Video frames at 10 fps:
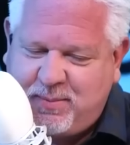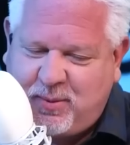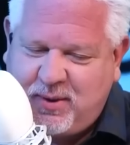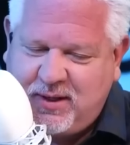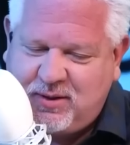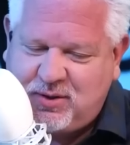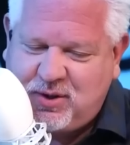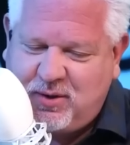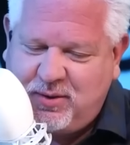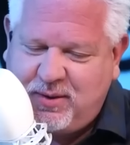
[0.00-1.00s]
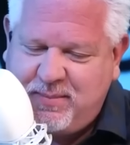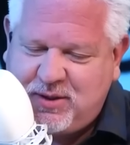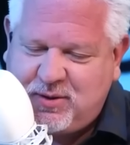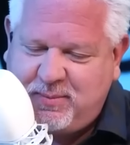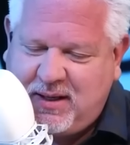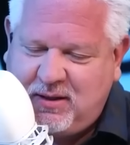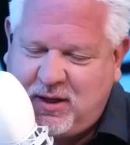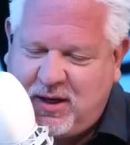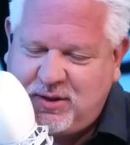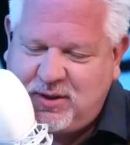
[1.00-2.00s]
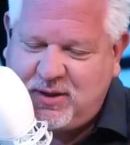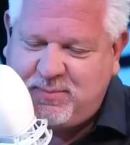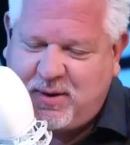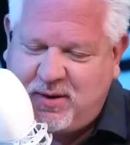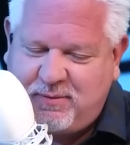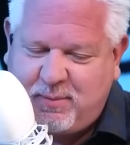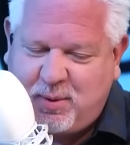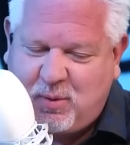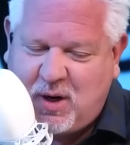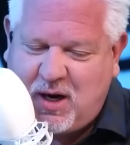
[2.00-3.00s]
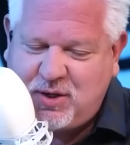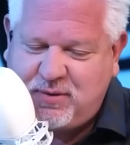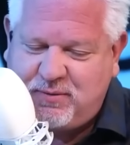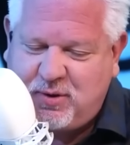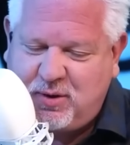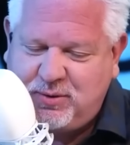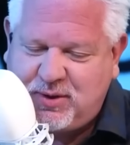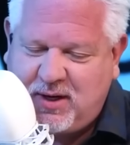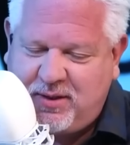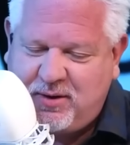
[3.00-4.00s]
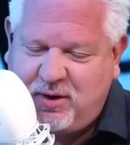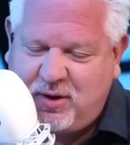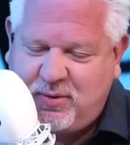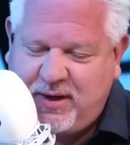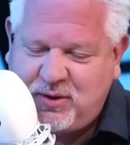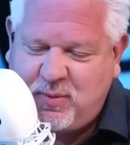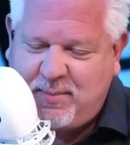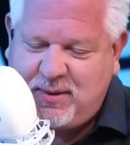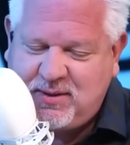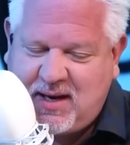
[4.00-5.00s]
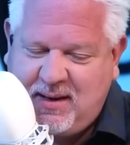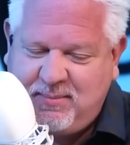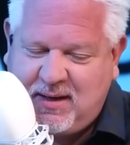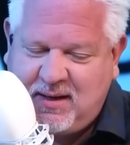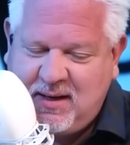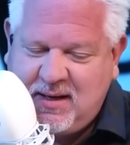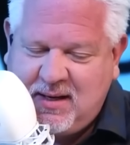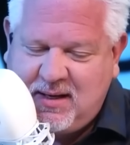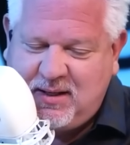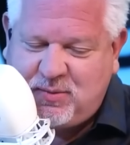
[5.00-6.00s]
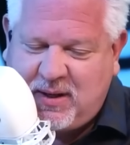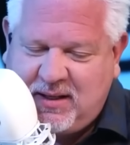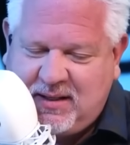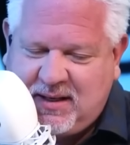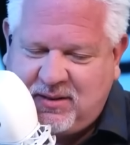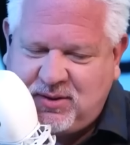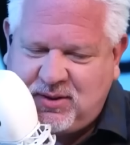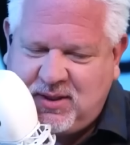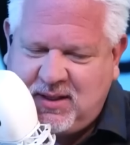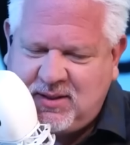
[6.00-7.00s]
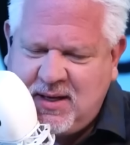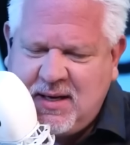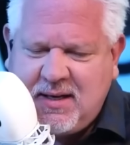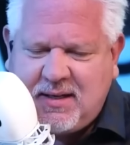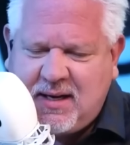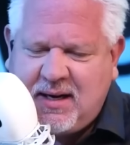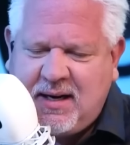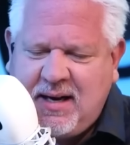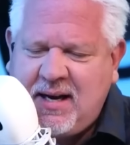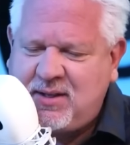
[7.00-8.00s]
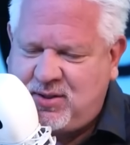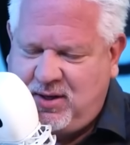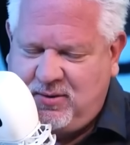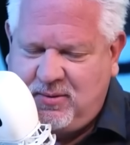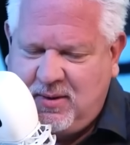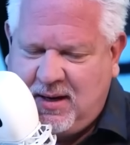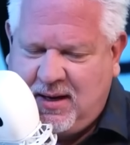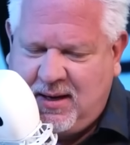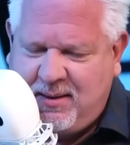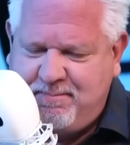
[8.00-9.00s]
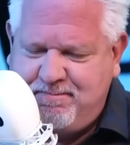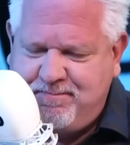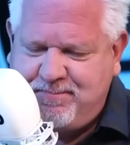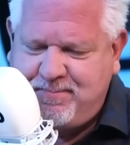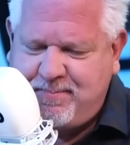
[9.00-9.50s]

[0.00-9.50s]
purporting to show the missile being launched as part of a barrage of drones and other long range weapons aimed at Israeli towns and cities. Can I ask you? Um,